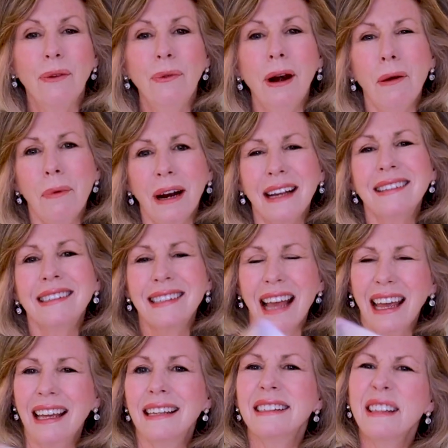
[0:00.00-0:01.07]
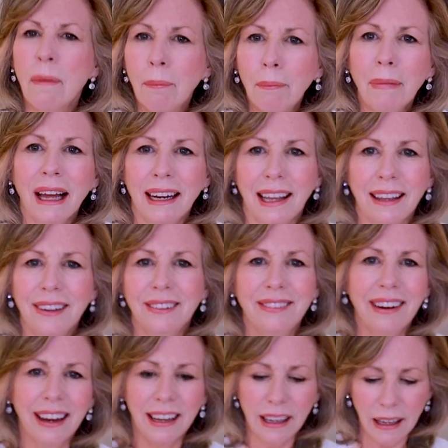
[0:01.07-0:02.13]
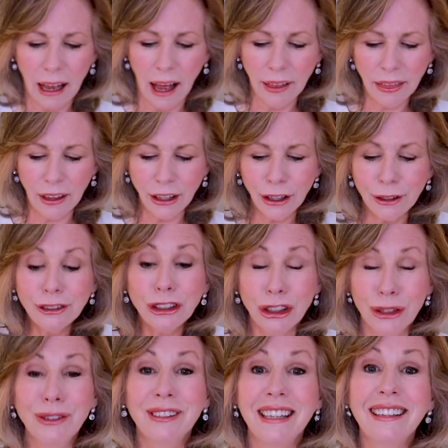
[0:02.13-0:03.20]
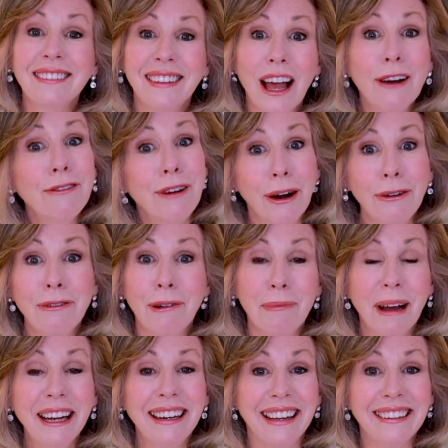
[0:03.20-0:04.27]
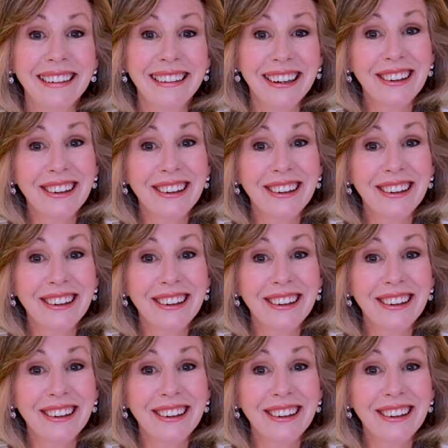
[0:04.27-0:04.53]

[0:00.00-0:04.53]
what I want to say is money, right? I think you're choosing love over money.